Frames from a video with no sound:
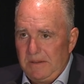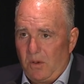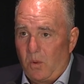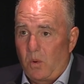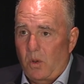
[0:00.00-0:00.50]

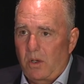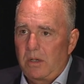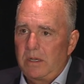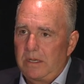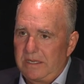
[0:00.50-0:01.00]
or
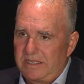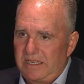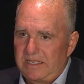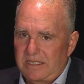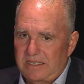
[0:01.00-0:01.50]

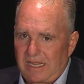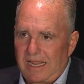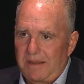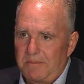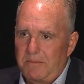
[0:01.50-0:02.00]
diseases
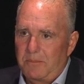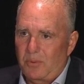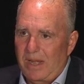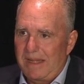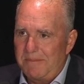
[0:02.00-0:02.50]
like
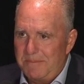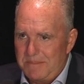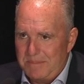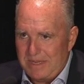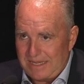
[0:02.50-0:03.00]

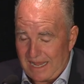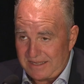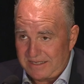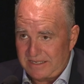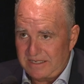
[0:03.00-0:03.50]
brain
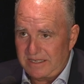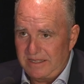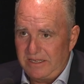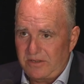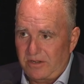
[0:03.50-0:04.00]
metastasis, and
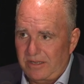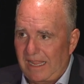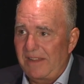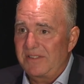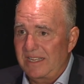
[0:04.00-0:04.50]
these are
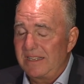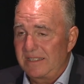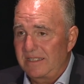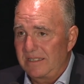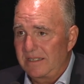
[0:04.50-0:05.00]
life
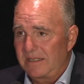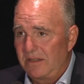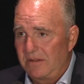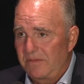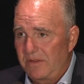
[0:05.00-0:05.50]
sentences
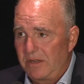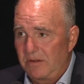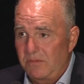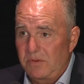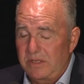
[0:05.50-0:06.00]
of, you
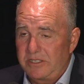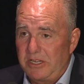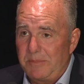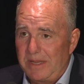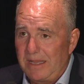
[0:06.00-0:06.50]
know, with
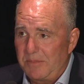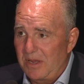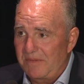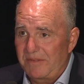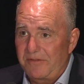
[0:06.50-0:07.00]
GBM, you
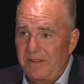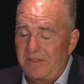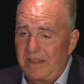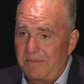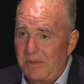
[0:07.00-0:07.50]
have a
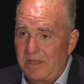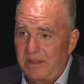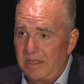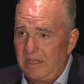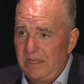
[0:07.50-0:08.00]
15
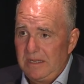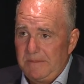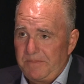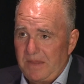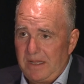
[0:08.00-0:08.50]
month
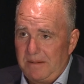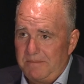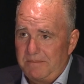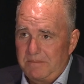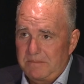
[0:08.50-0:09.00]

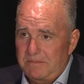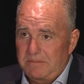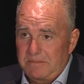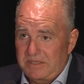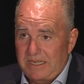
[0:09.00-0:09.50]
um,
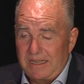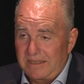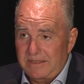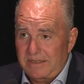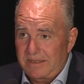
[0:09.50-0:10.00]

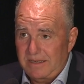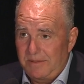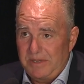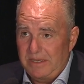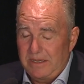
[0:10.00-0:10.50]
sentence. I
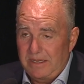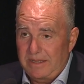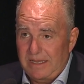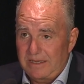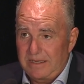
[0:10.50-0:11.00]
mean,
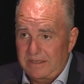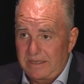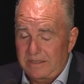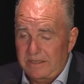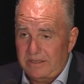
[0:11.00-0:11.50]
that it's,
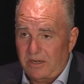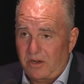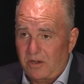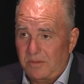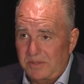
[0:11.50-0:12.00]
it's, it's a
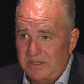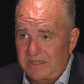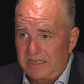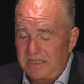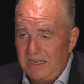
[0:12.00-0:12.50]
horrible
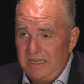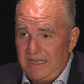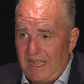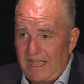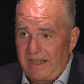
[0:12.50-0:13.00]
disease.
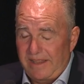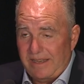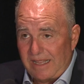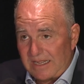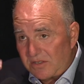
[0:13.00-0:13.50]
And in the
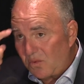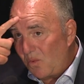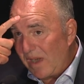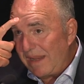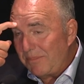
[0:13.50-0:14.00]
last
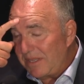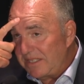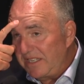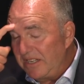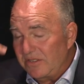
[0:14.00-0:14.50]
20
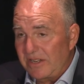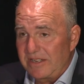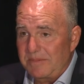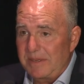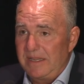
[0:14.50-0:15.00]
plus years, there
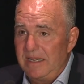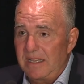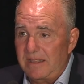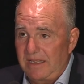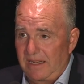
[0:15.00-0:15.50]
has been
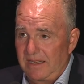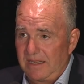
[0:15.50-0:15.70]
nothing